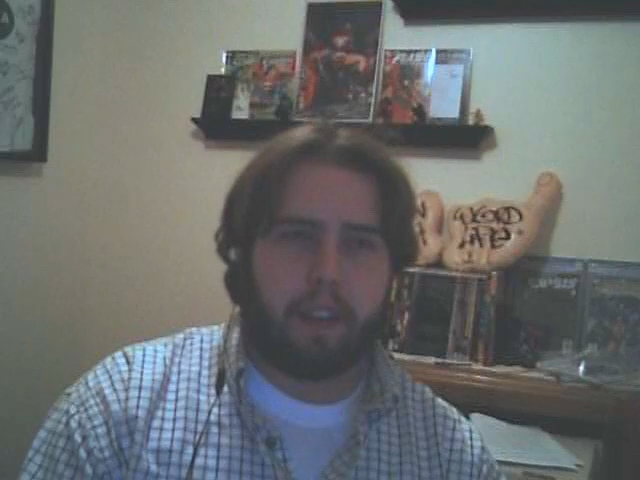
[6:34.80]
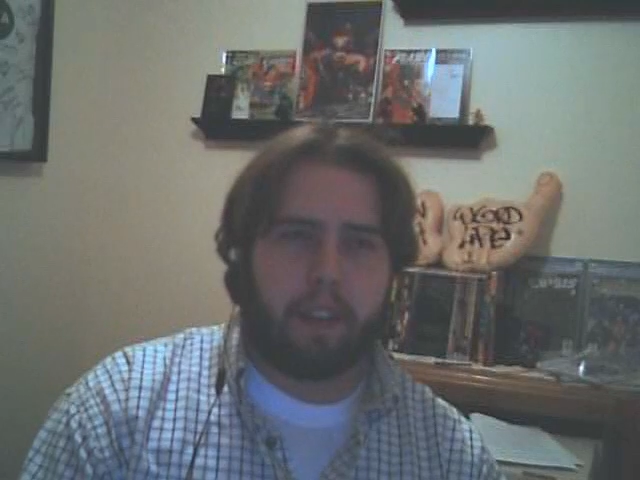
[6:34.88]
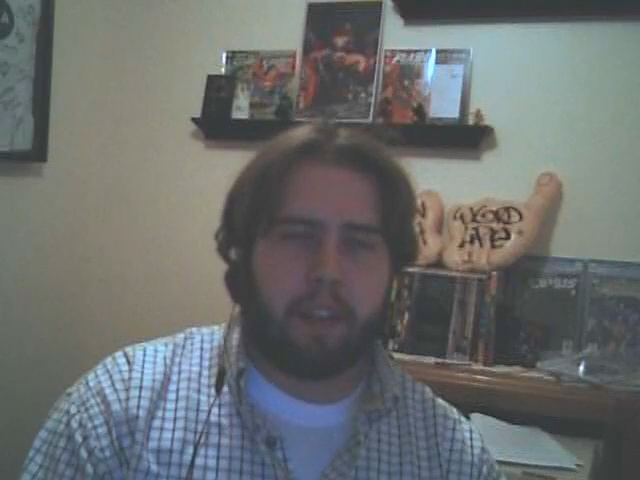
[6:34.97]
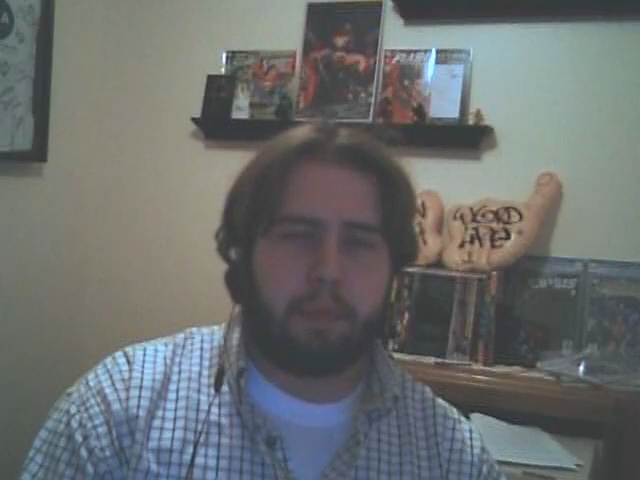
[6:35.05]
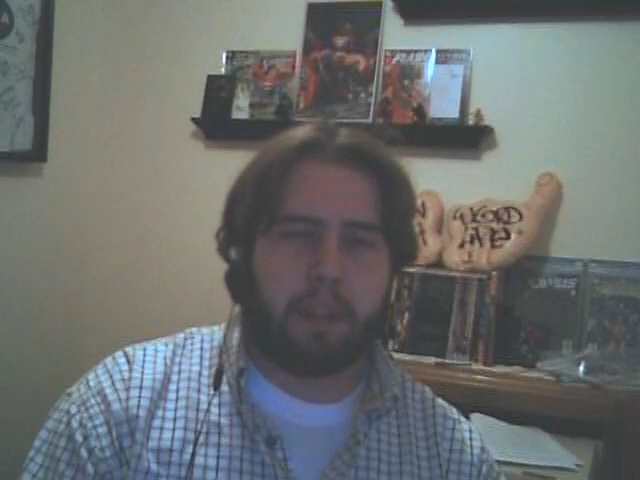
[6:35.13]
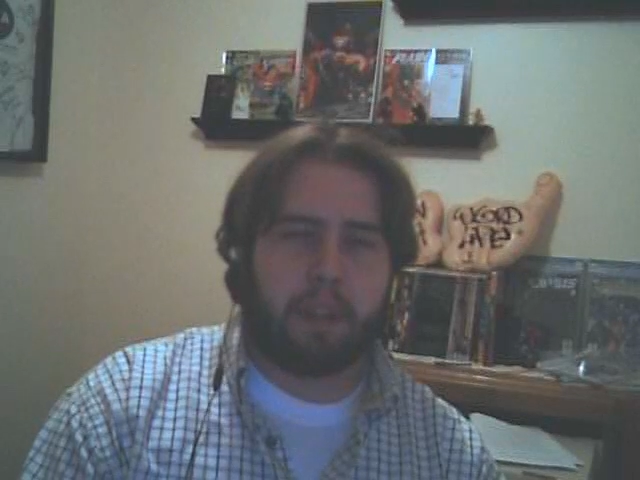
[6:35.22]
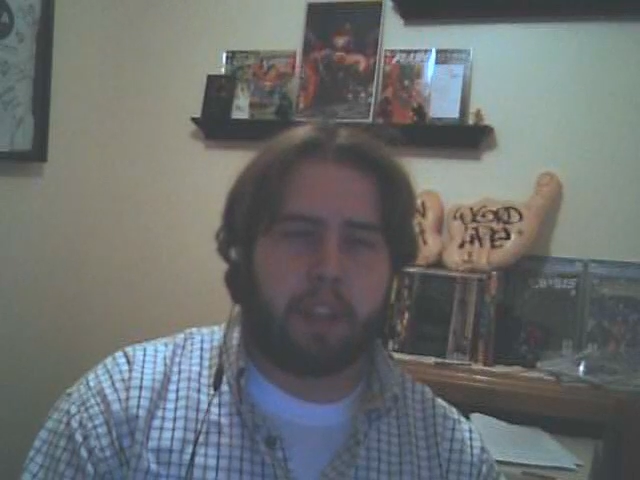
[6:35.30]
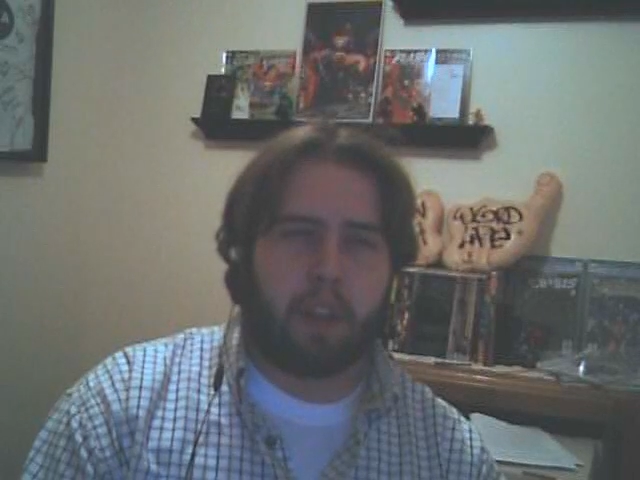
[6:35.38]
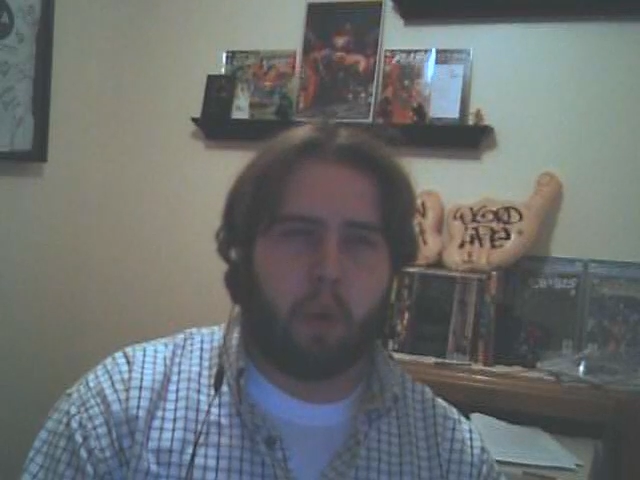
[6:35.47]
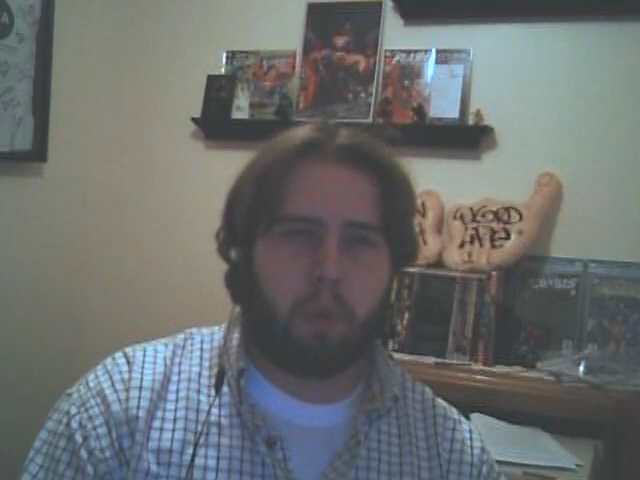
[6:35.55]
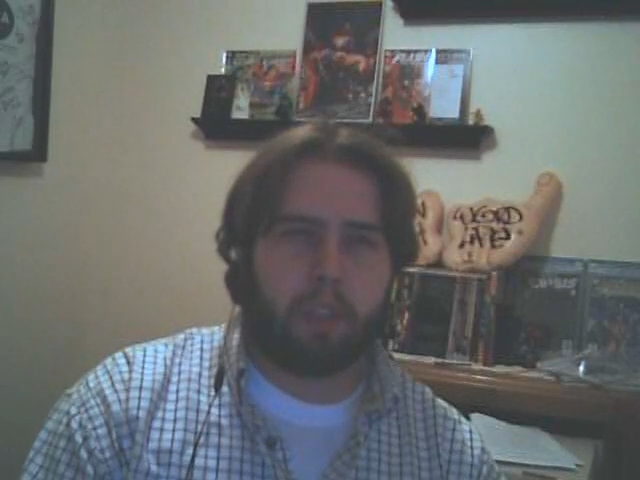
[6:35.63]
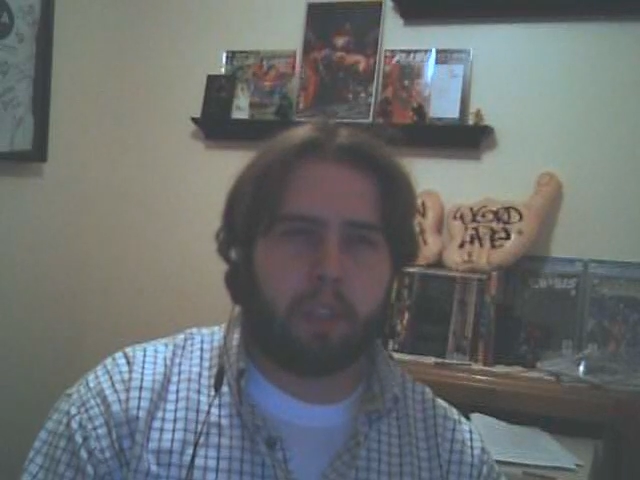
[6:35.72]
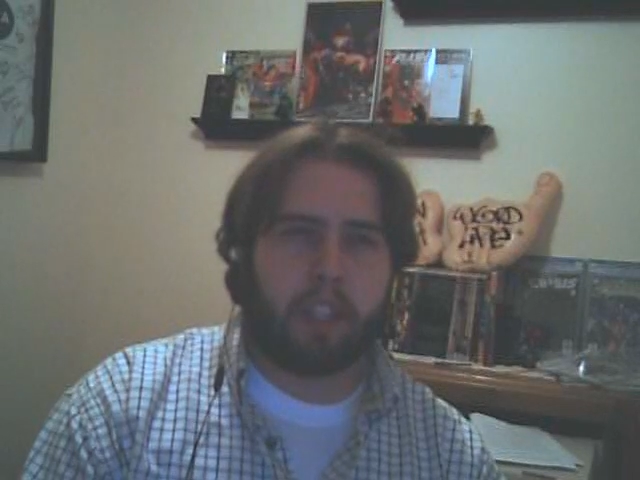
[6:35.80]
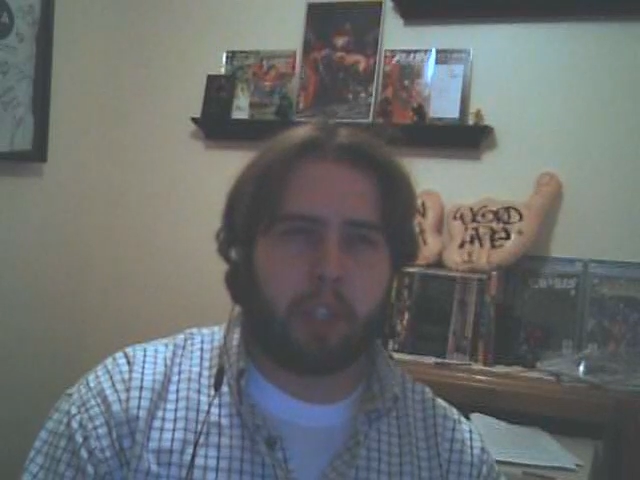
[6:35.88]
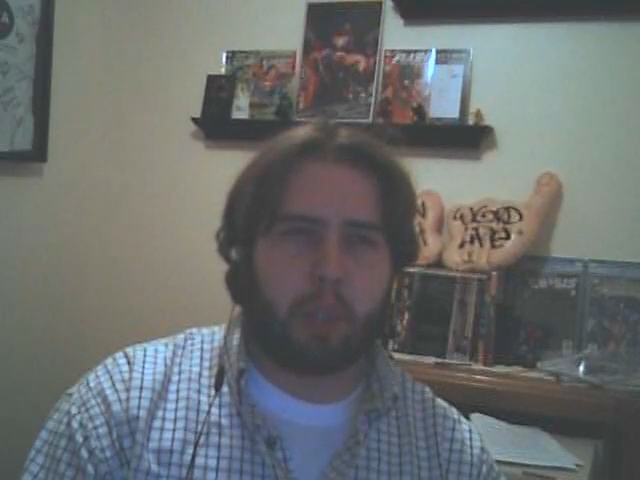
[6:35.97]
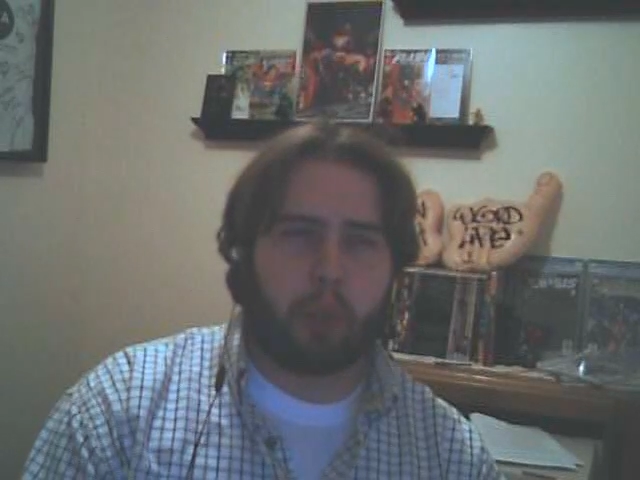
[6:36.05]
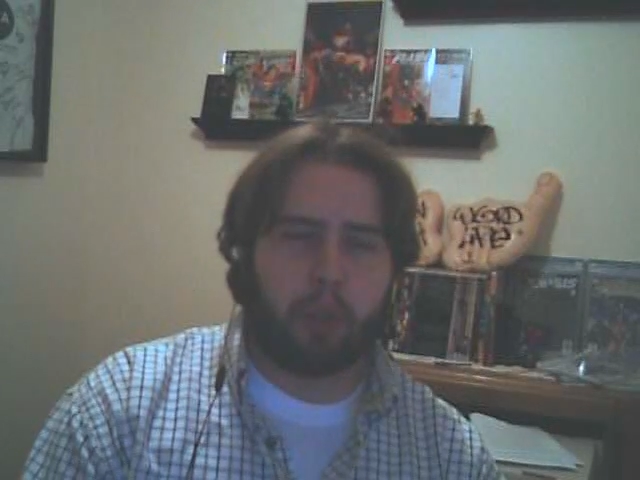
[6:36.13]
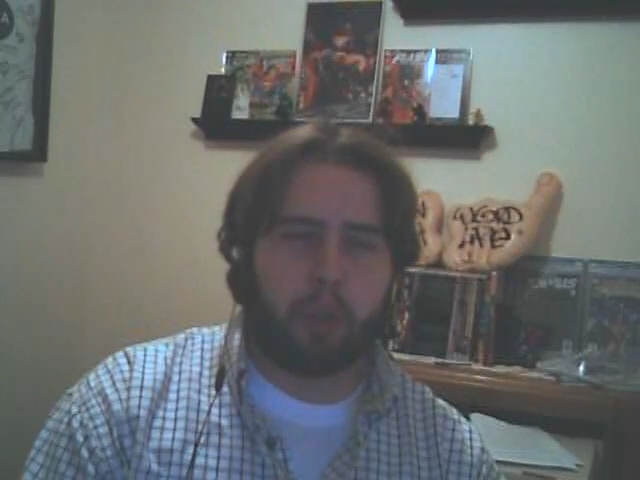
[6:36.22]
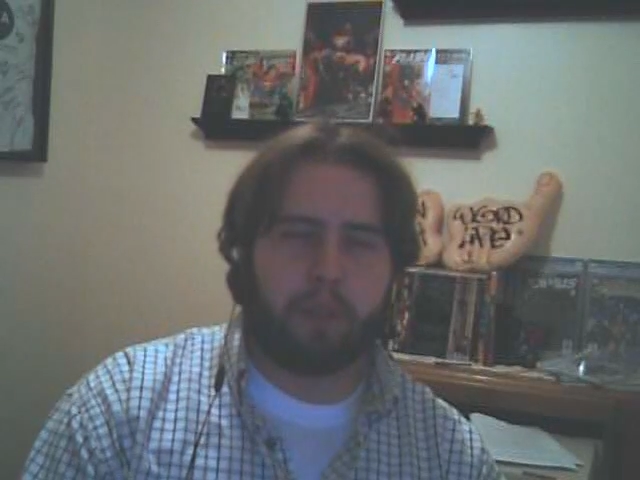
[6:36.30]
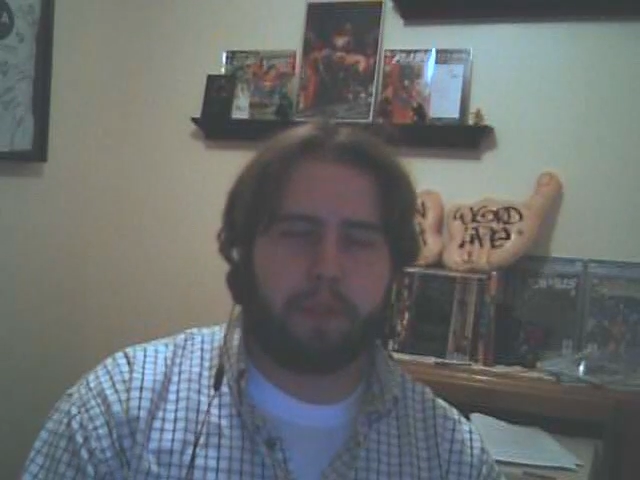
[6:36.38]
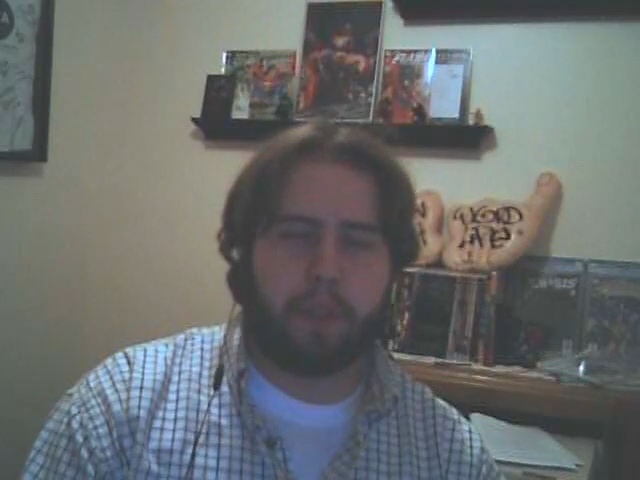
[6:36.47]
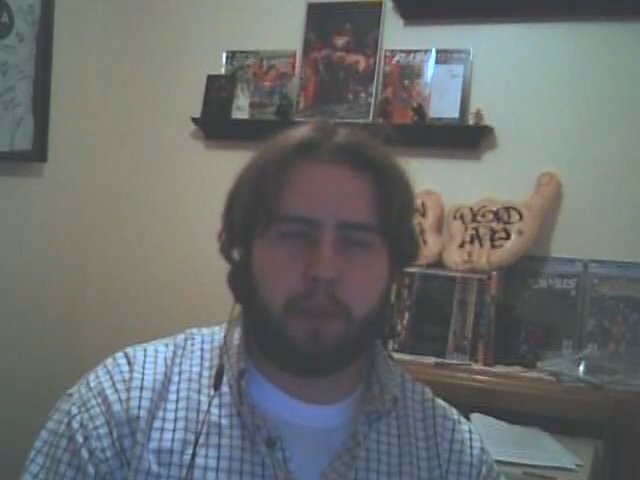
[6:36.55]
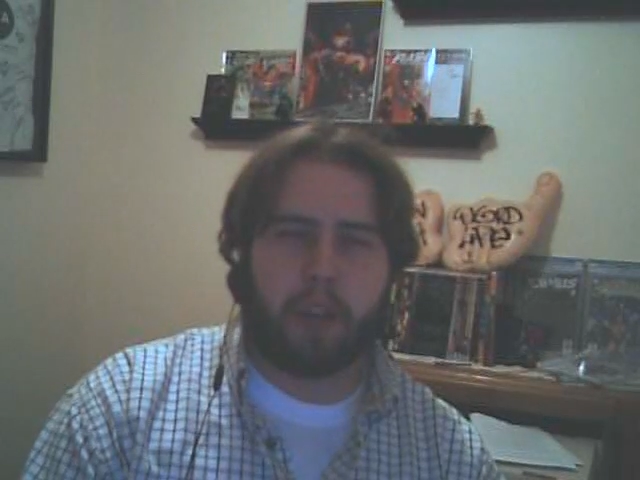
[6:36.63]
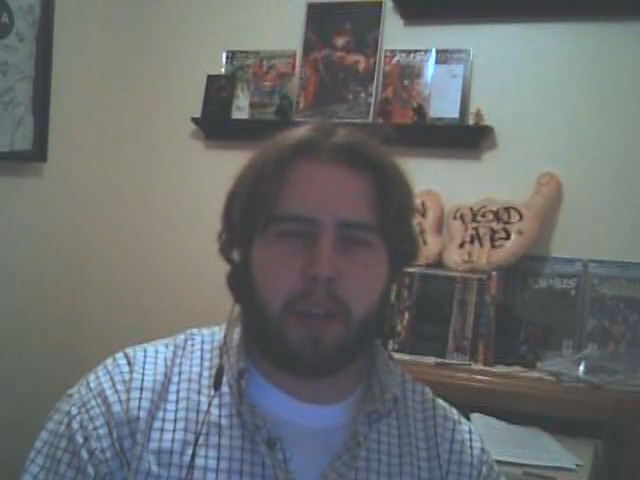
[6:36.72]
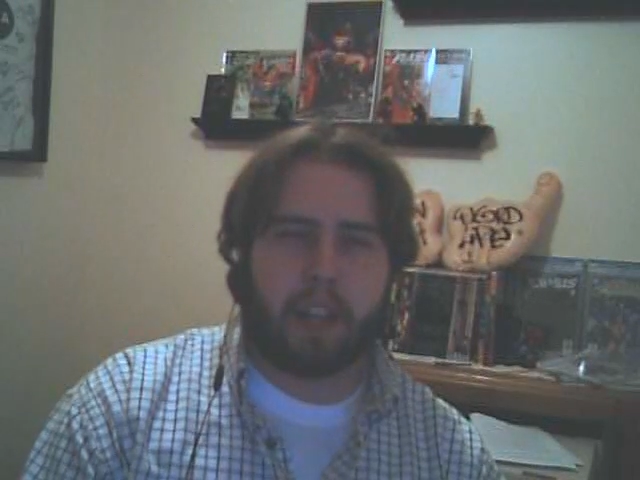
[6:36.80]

That'd be the only good feud